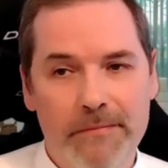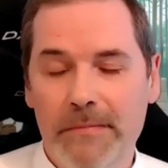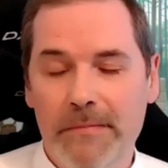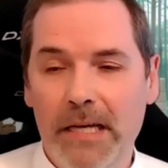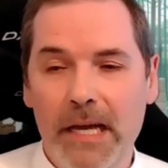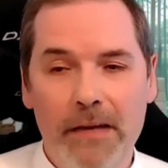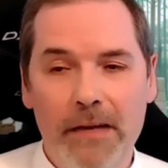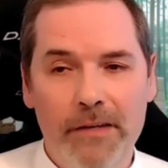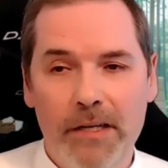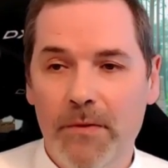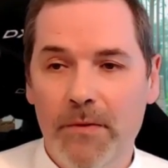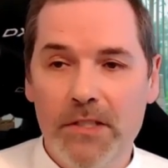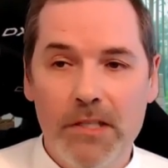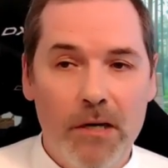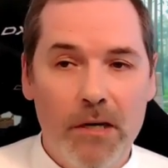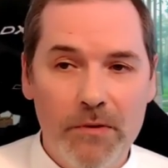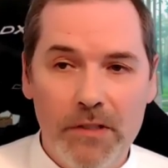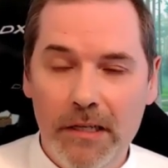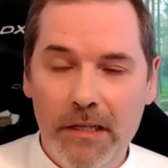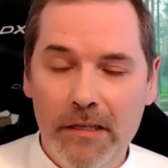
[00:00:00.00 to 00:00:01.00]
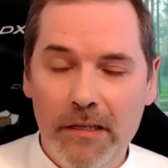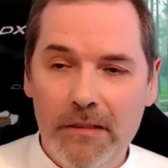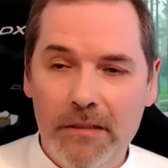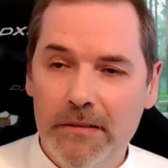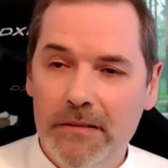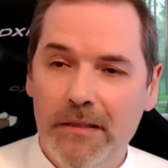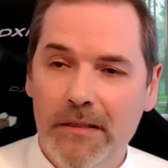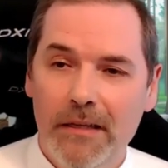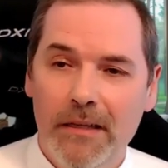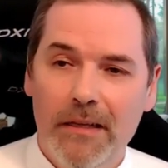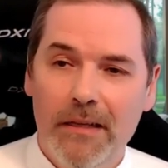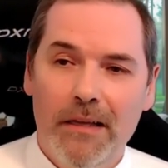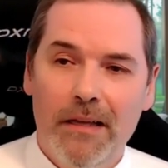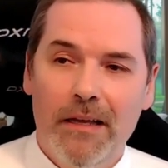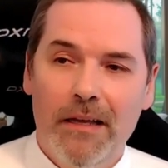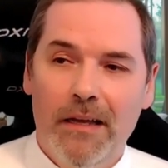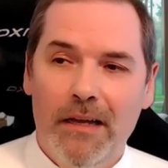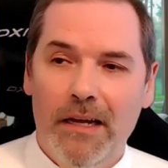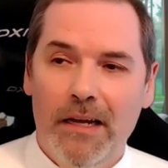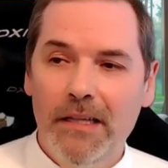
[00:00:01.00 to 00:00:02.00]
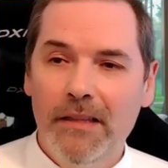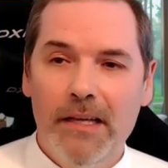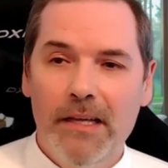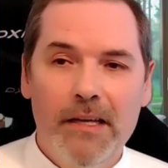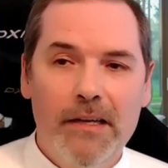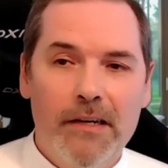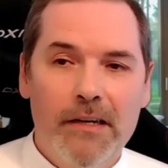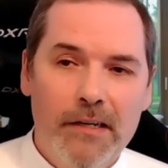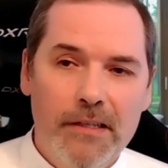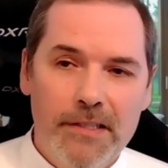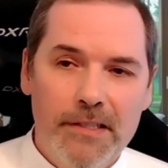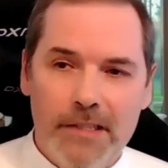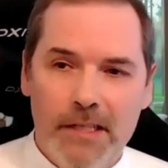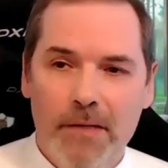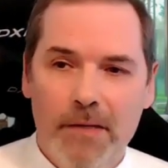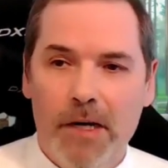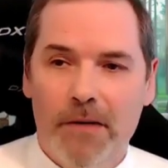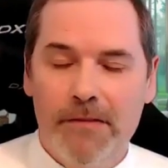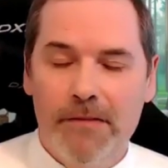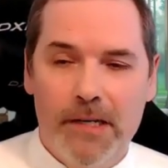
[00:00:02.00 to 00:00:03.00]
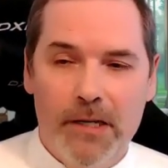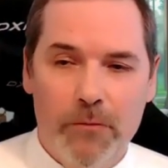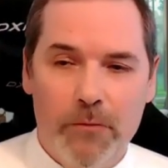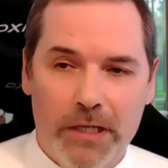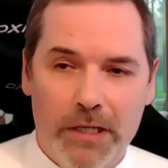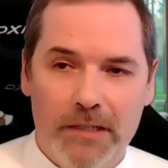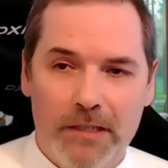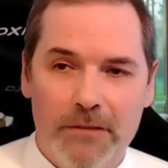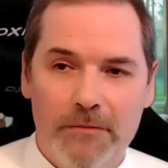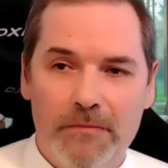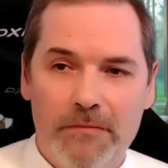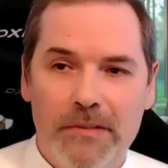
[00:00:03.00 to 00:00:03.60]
gave him something, and they released him after a week.